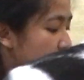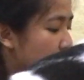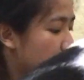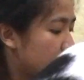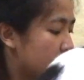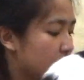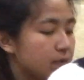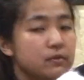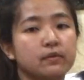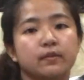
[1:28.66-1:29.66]
Nikon, it
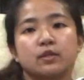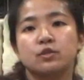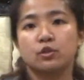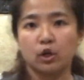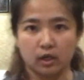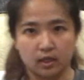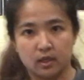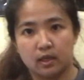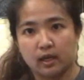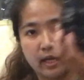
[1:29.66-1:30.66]
comes with the stock
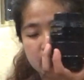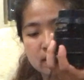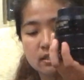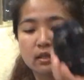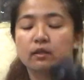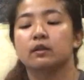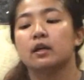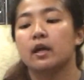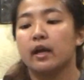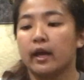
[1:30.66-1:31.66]
lens
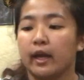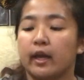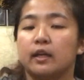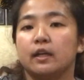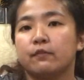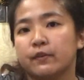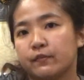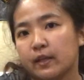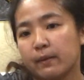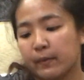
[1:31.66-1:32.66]
and a
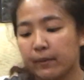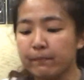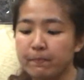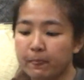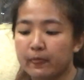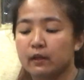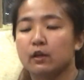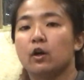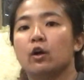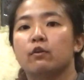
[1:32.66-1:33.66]
50mm
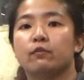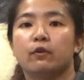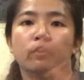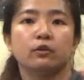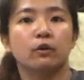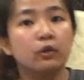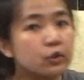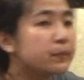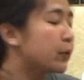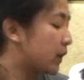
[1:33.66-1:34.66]
for all
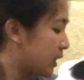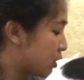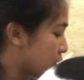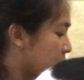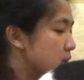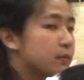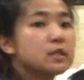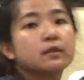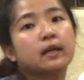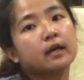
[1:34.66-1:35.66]
those bokeh shots,
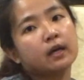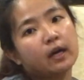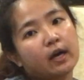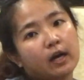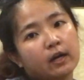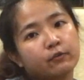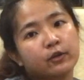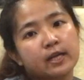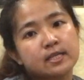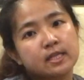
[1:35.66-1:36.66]
which the
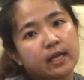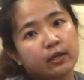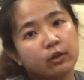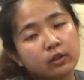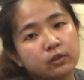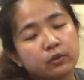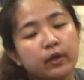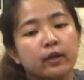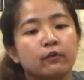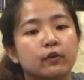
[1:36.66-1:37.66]
iPhone SE cannot do.
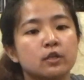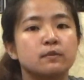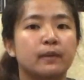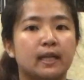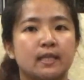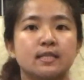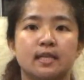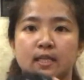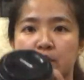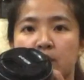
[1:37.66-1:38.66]
And of course, my
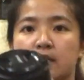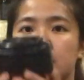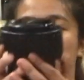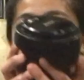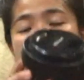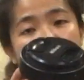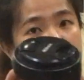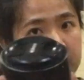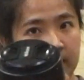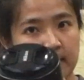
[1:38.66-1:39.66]
latest edition is a wide
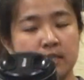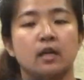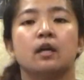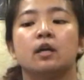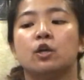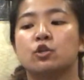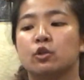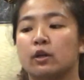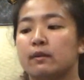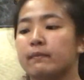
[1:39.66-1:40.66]
angle lens.
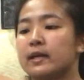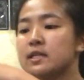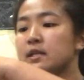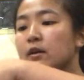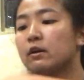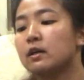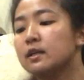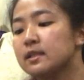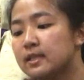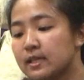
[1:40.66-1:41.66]
So imagine
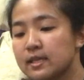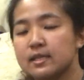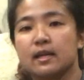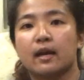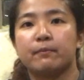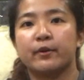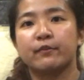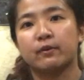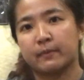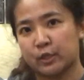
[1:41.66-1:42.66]
all this I
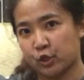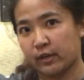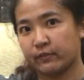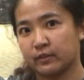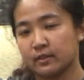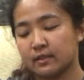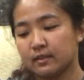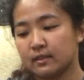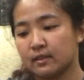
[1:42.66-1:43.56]
bring for my travels.